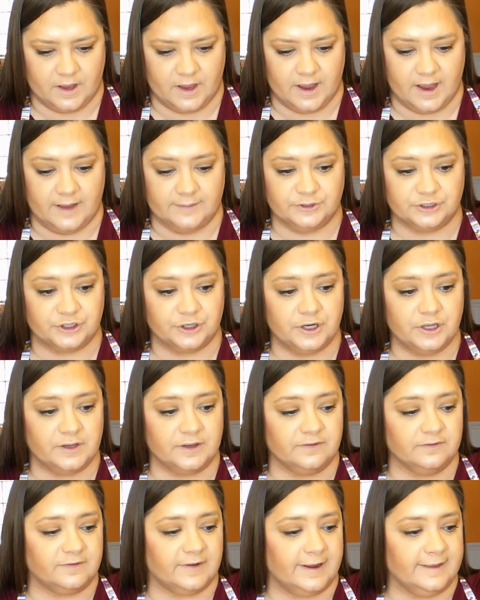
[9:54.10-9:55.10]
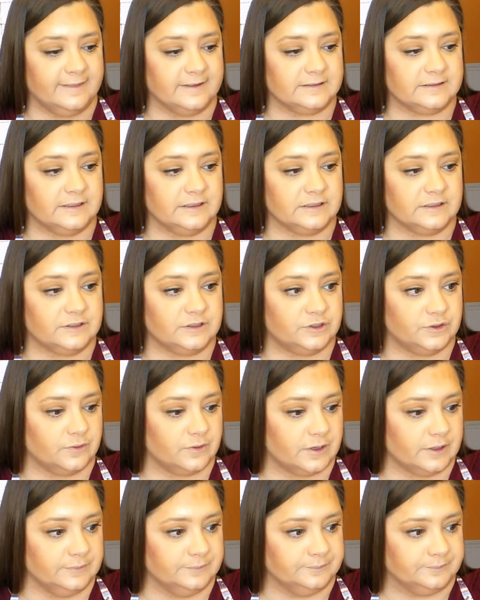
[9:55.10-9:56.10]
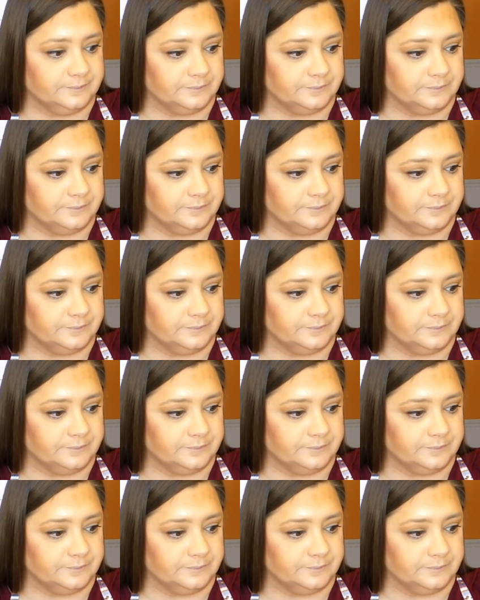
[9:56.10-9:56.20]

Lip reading: I'm sure you can find this in the store,